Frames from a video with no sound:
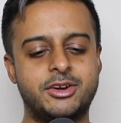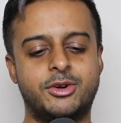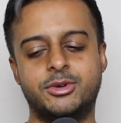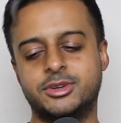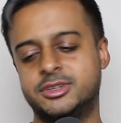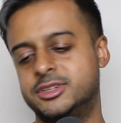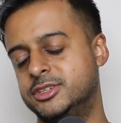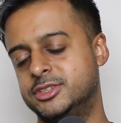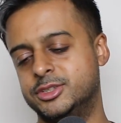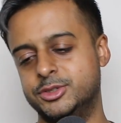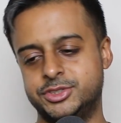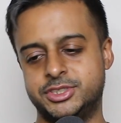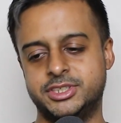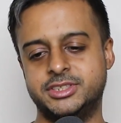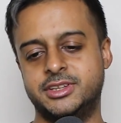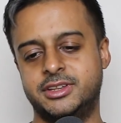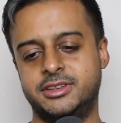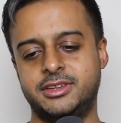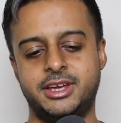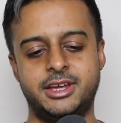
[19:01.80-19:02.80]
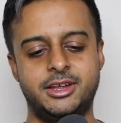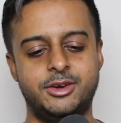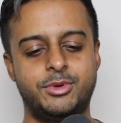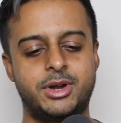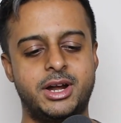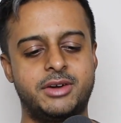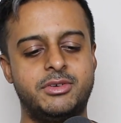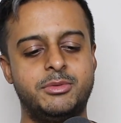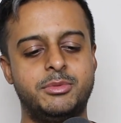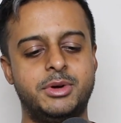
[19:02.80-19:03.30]
our own conclusions and
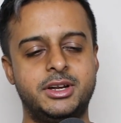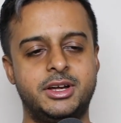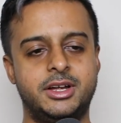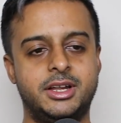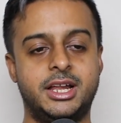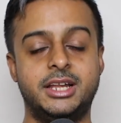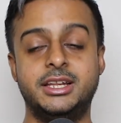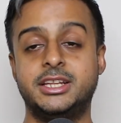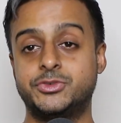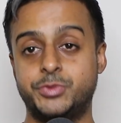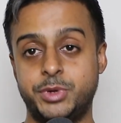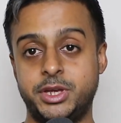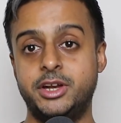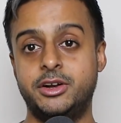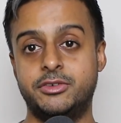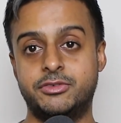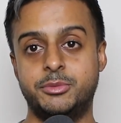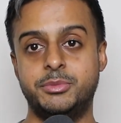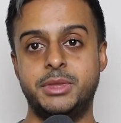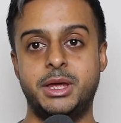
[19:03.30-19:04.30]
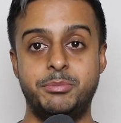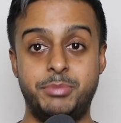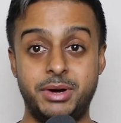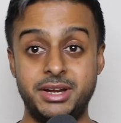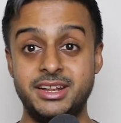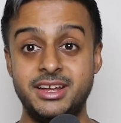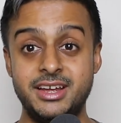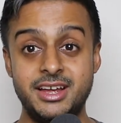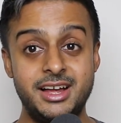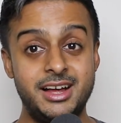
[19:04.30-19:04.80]
whatever. But unless we hear it from them,
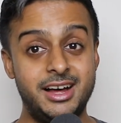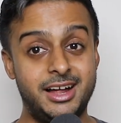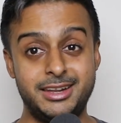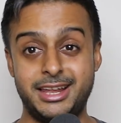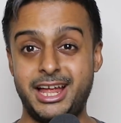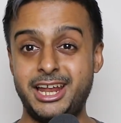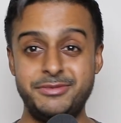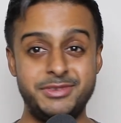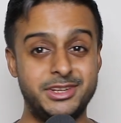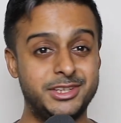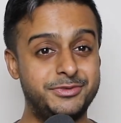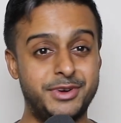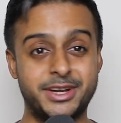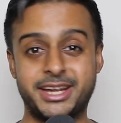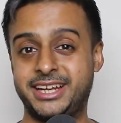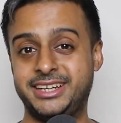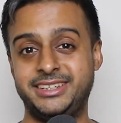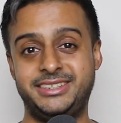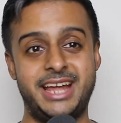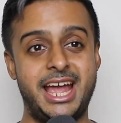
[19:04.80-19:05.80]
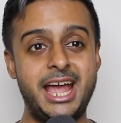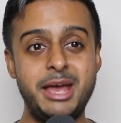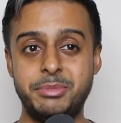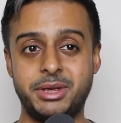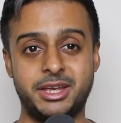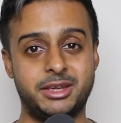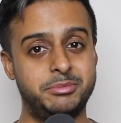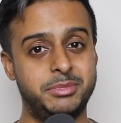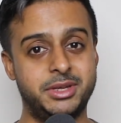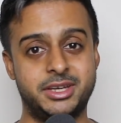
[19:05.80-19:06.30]
but a lot of it is fucking
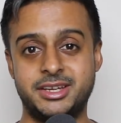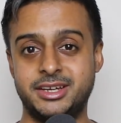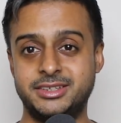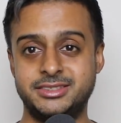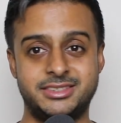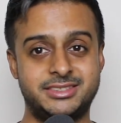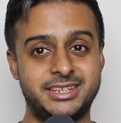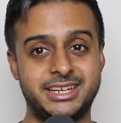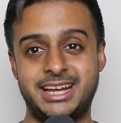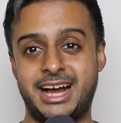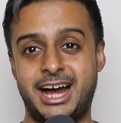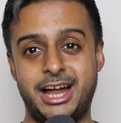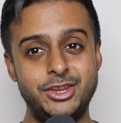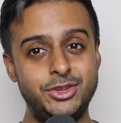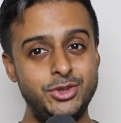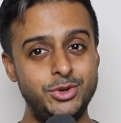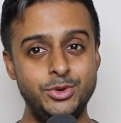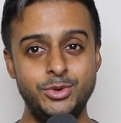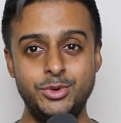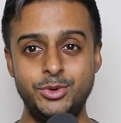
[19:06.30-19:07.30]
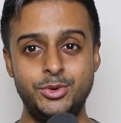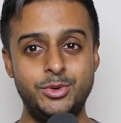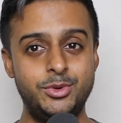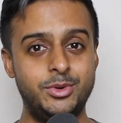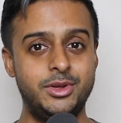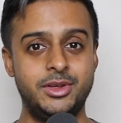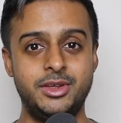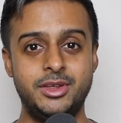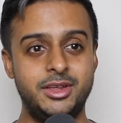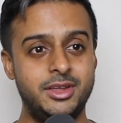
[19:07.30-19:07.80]
damning, because it's like, how do you
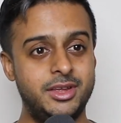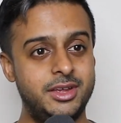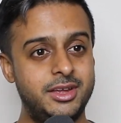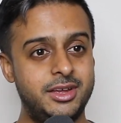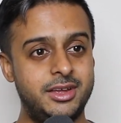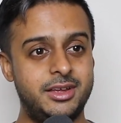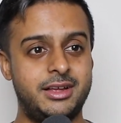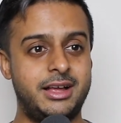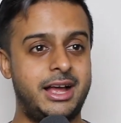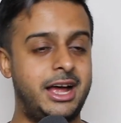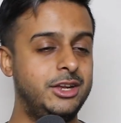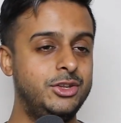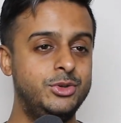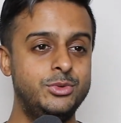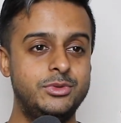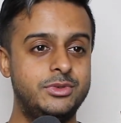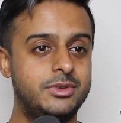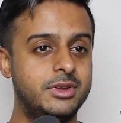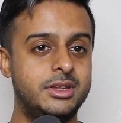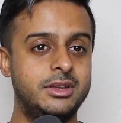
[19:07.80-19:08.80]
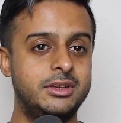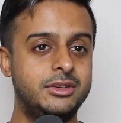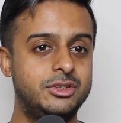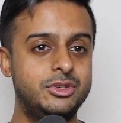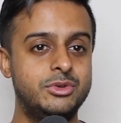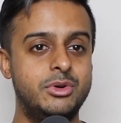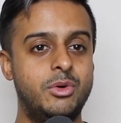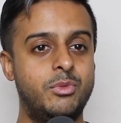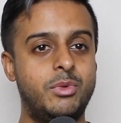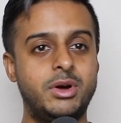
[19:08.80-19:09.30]

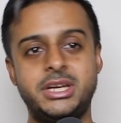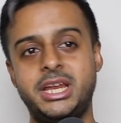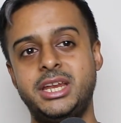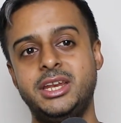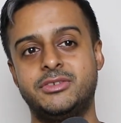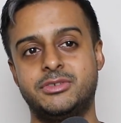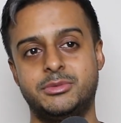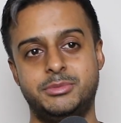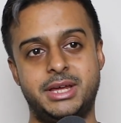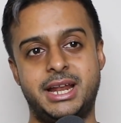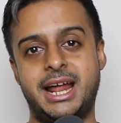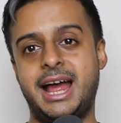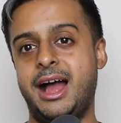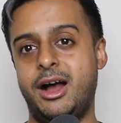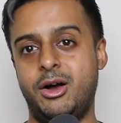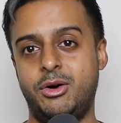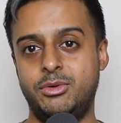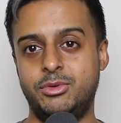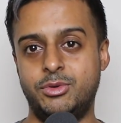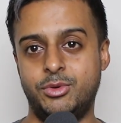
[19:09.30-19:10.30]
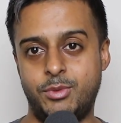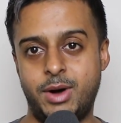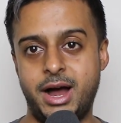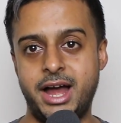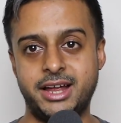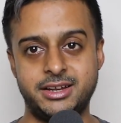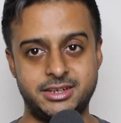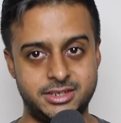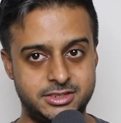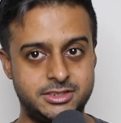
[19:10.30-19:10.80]
do a 180 from that? How?
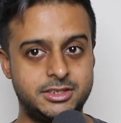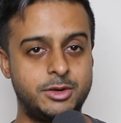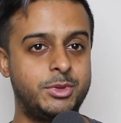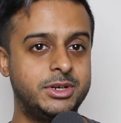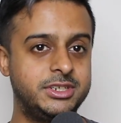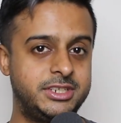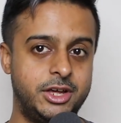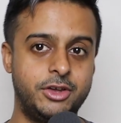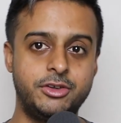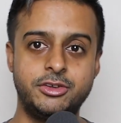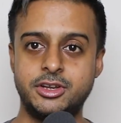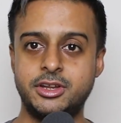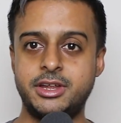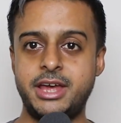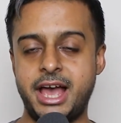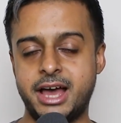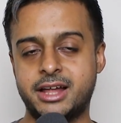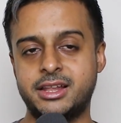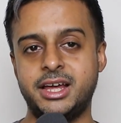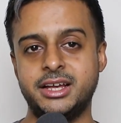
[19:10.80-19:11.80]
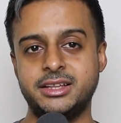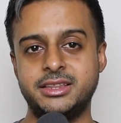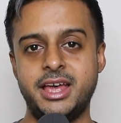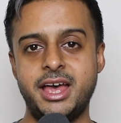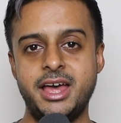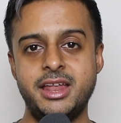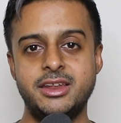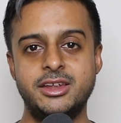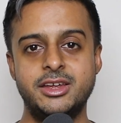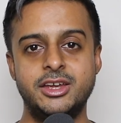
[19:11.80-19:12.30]
Why? Did someone tell you to act like
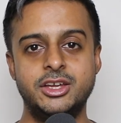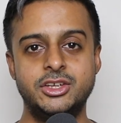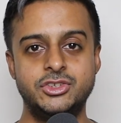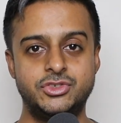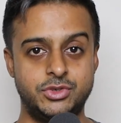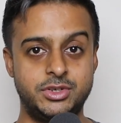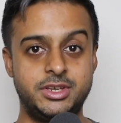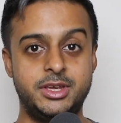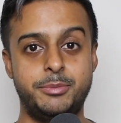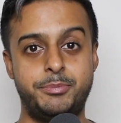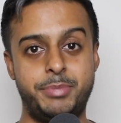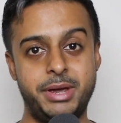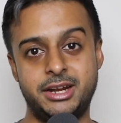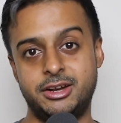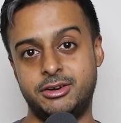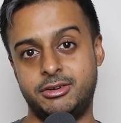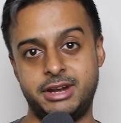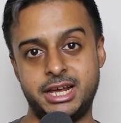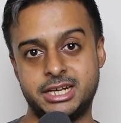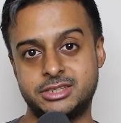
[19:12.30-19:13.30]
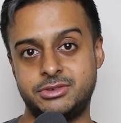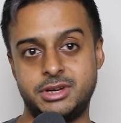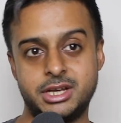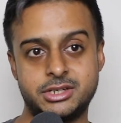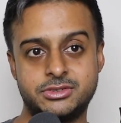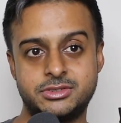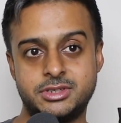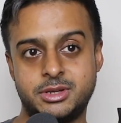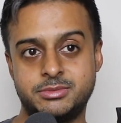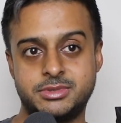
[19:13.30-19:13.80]
that so you can get paid a little extra
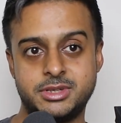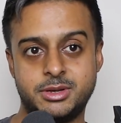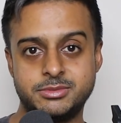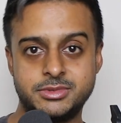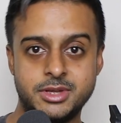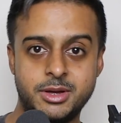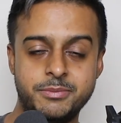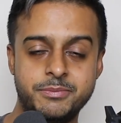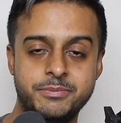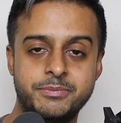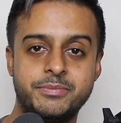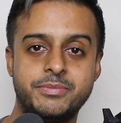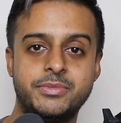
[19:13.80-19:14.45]
something,